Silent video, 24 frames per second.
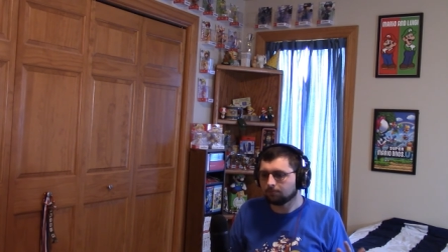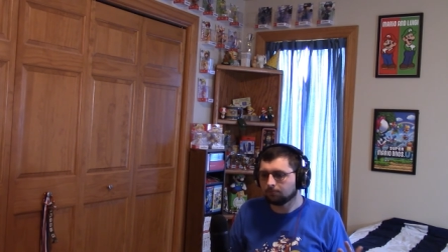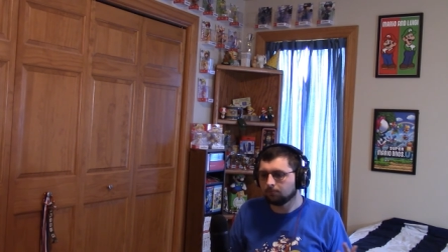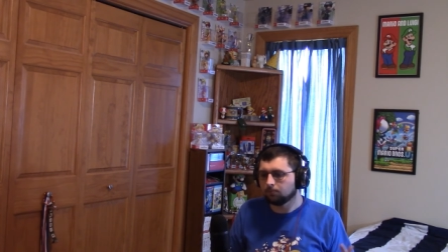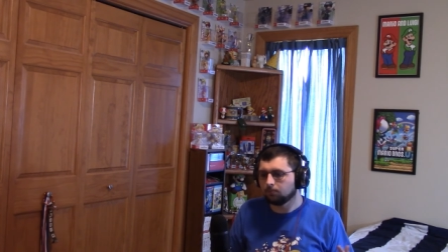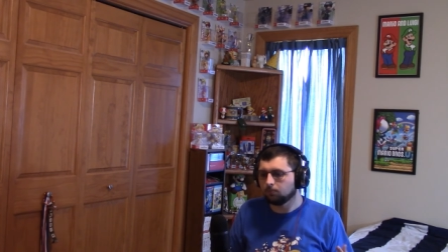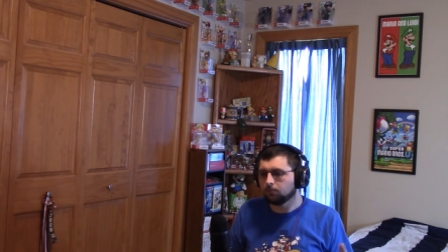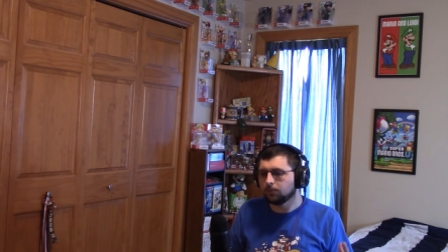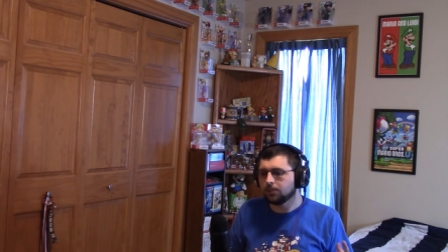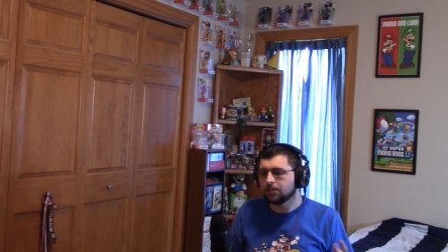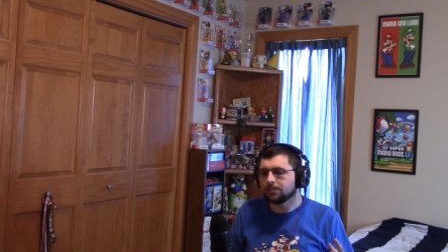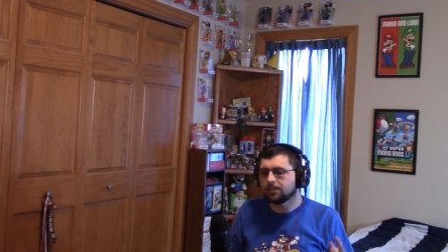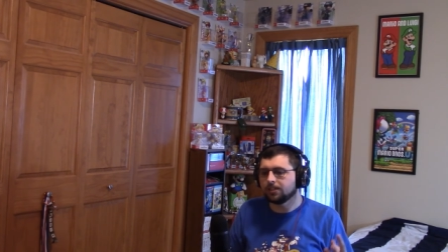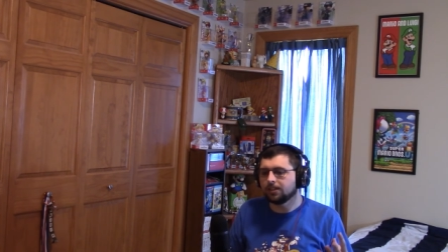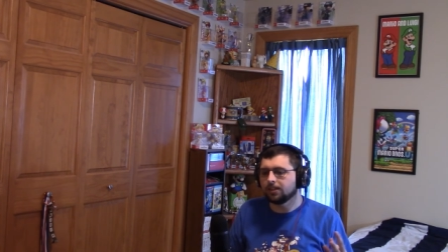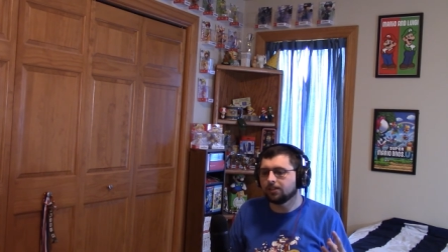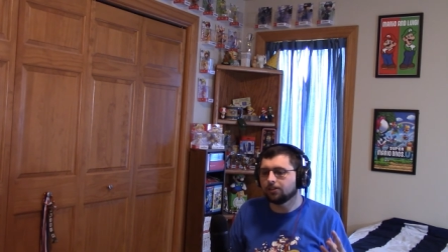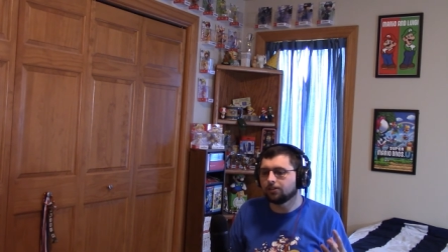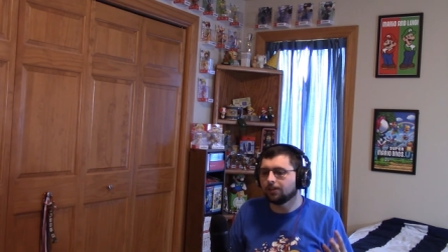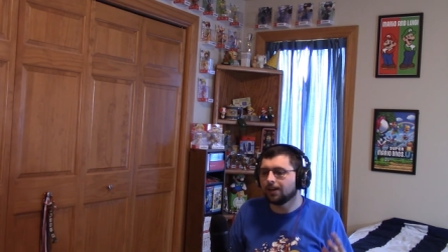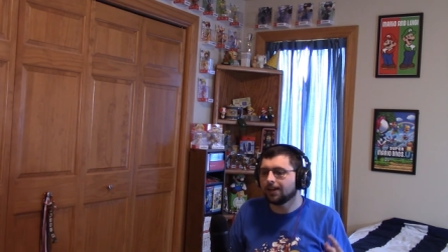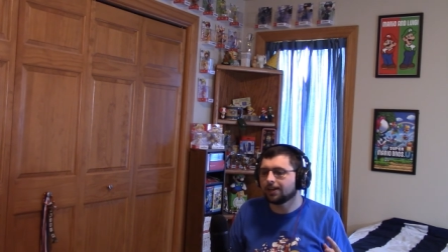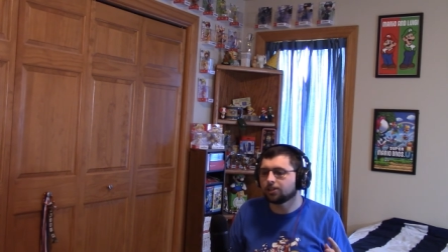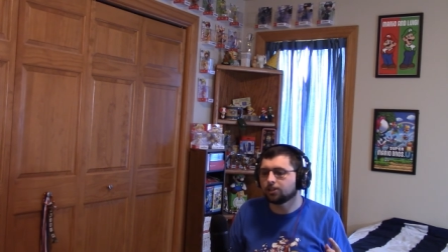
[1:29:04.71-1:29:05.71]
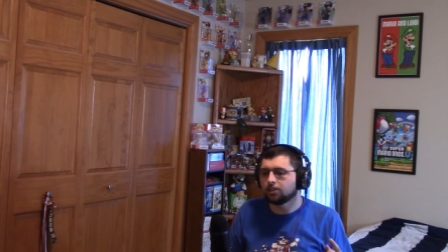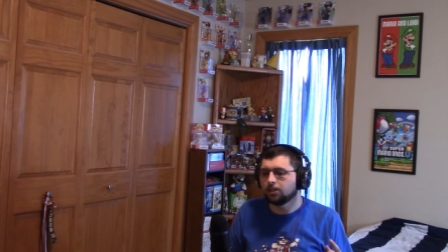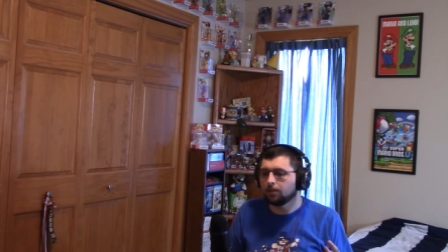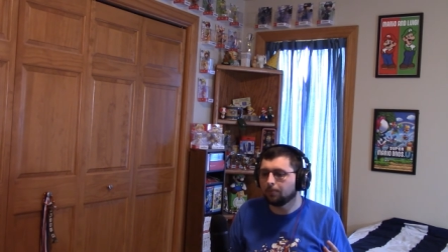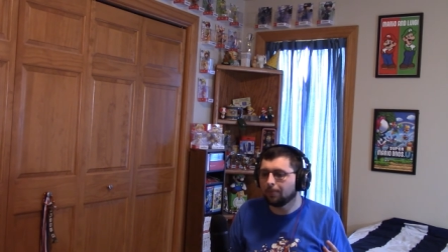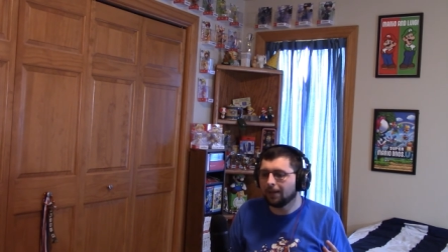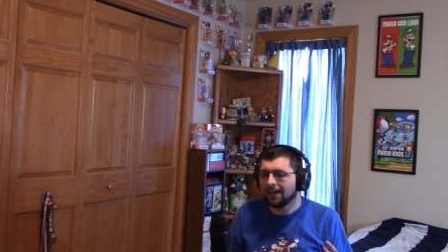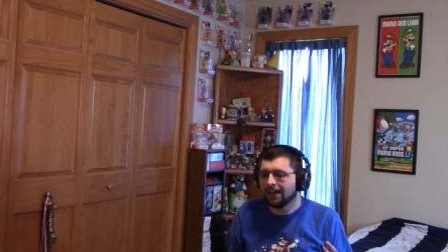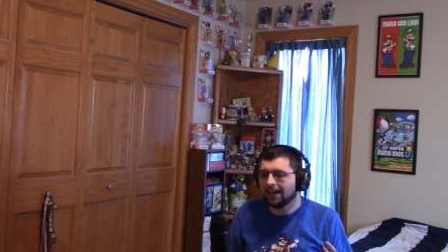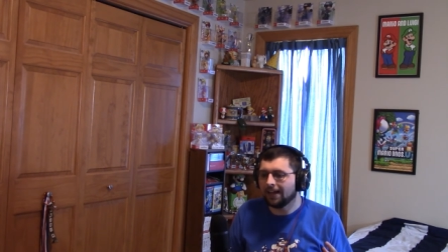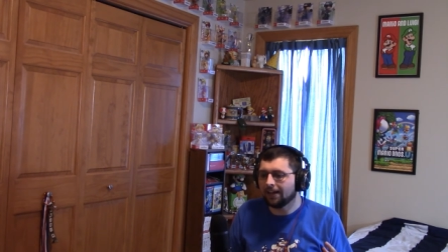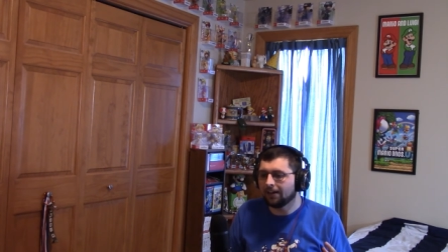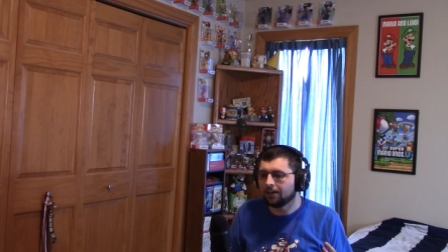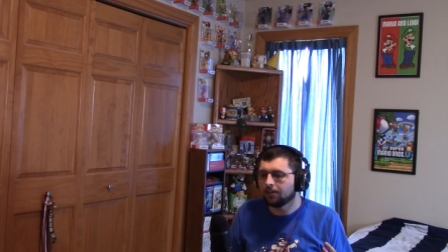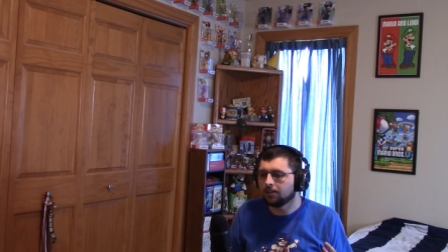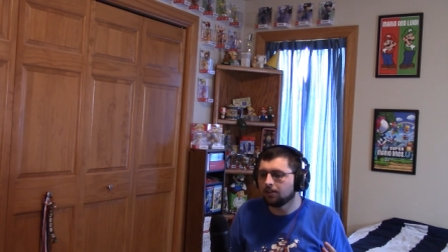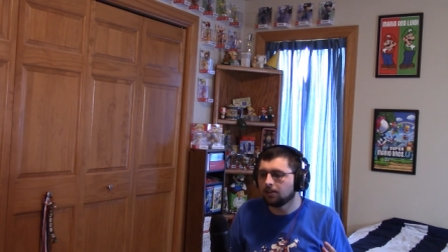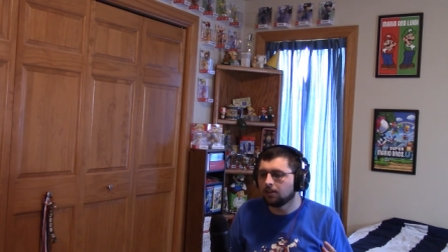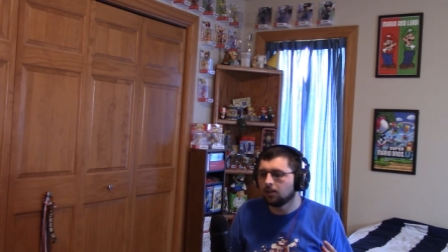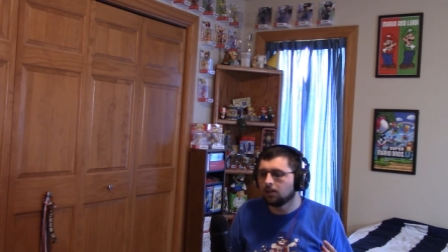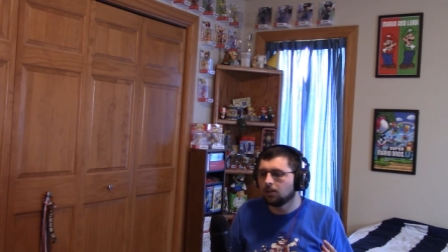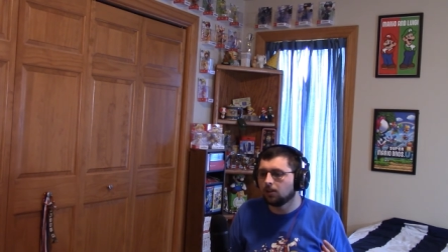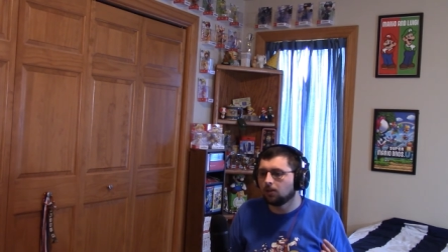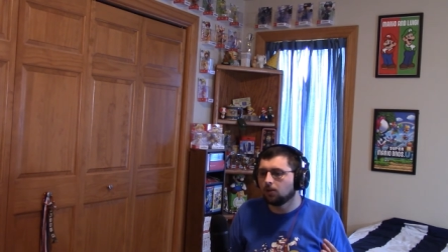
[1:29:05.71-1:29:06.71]
using the directional pad,
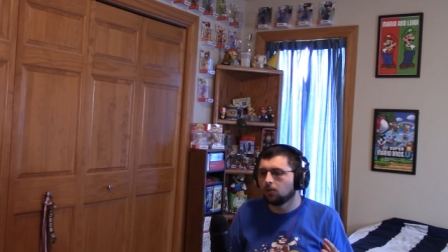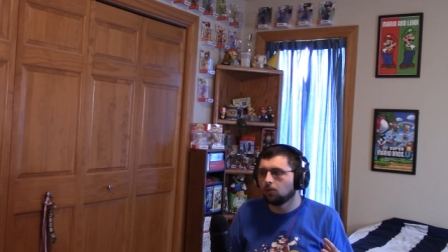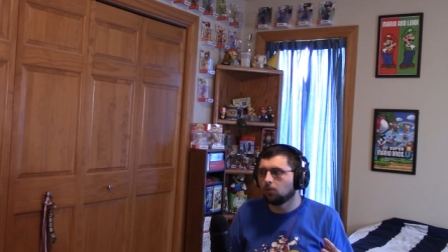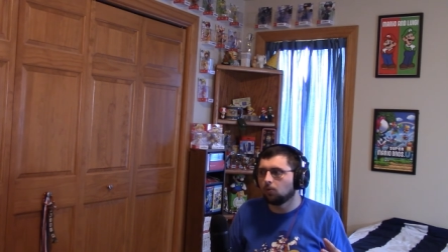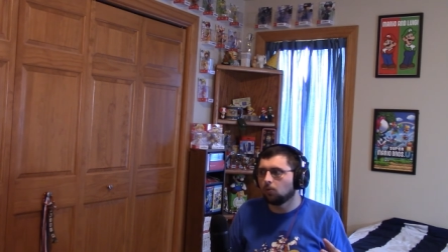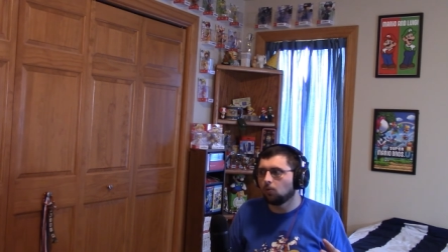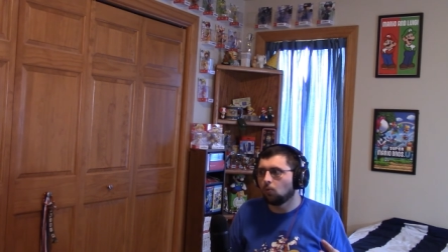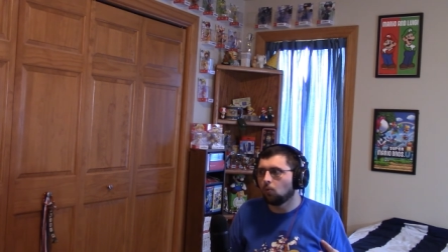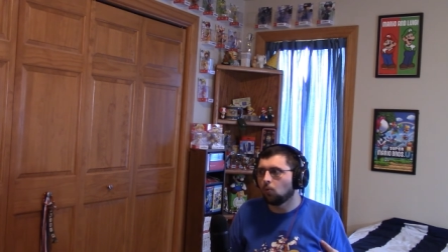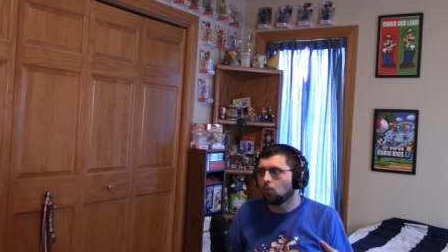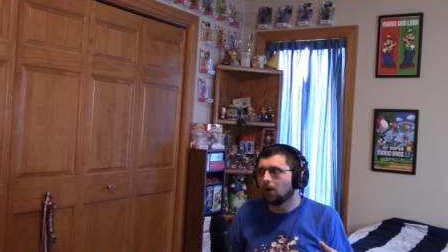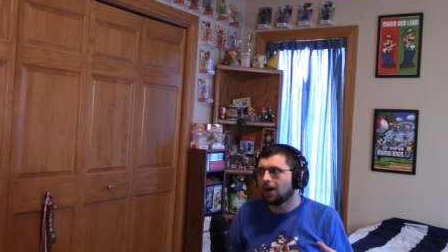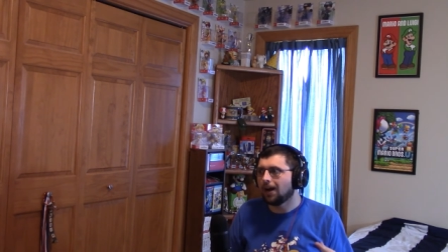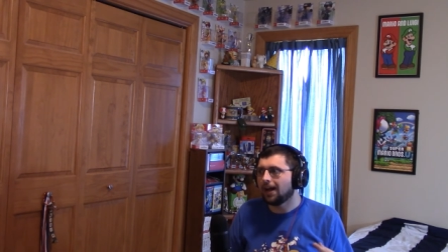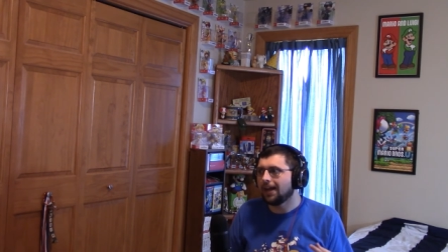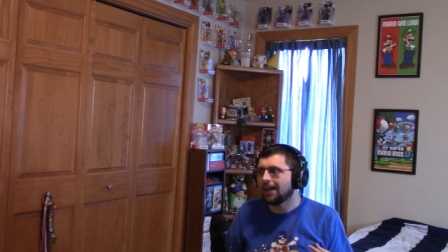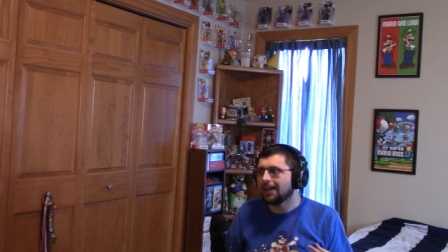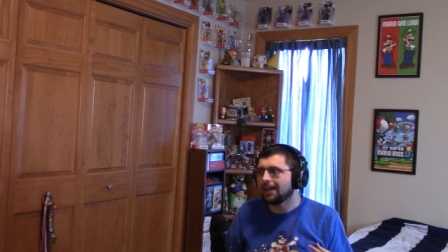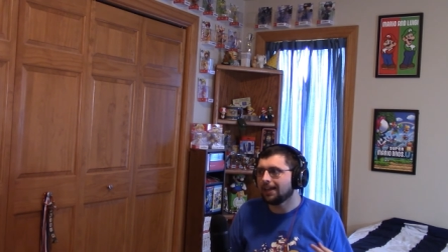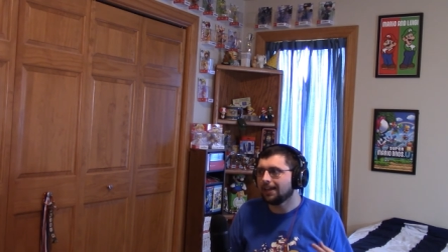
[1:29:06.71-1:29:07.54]
why